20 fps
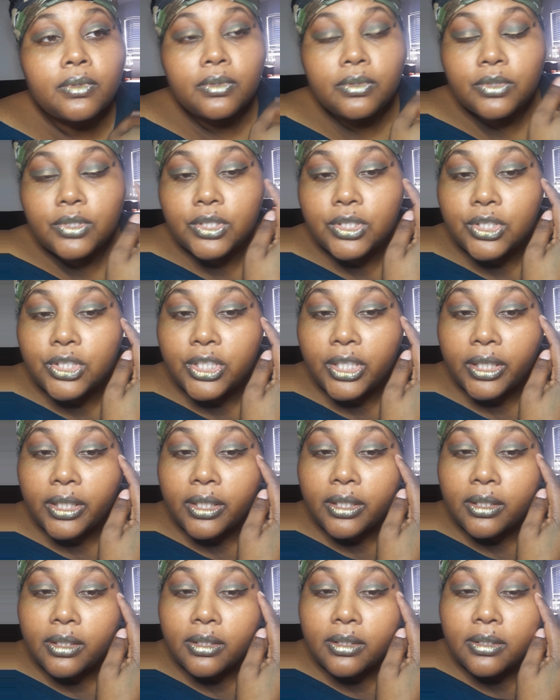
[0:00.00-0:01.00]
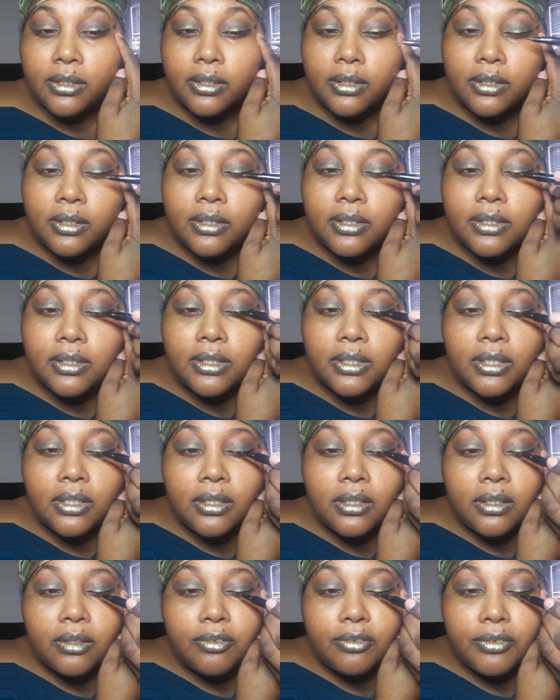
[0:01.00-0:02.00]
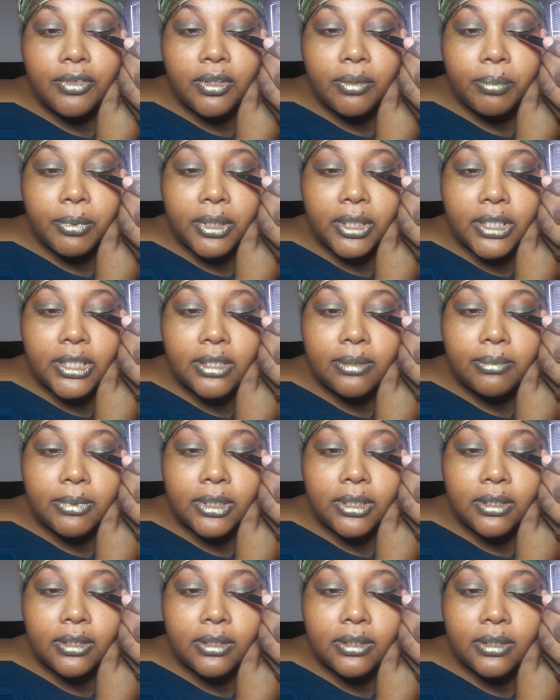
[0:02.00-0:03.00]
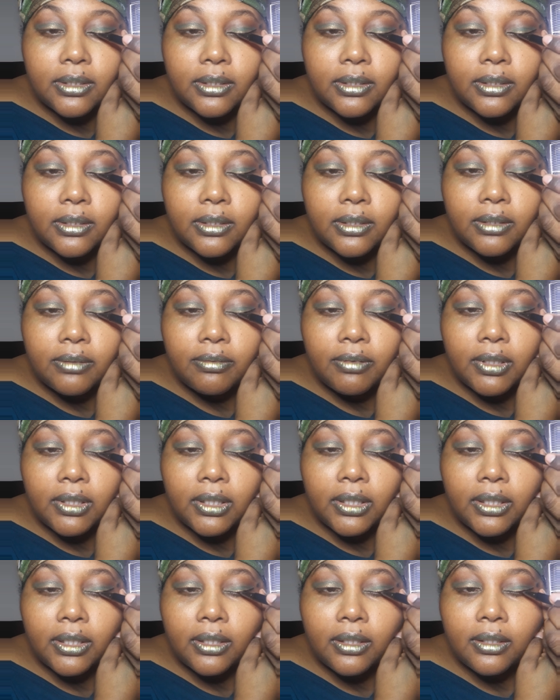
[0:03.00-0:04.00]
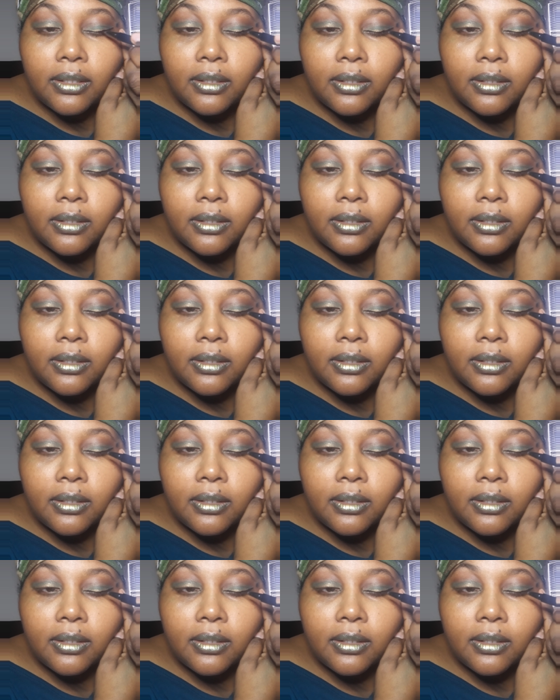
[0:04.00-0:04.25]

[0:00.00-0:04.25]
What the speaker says: just check it and see if the placement is good, if I like it.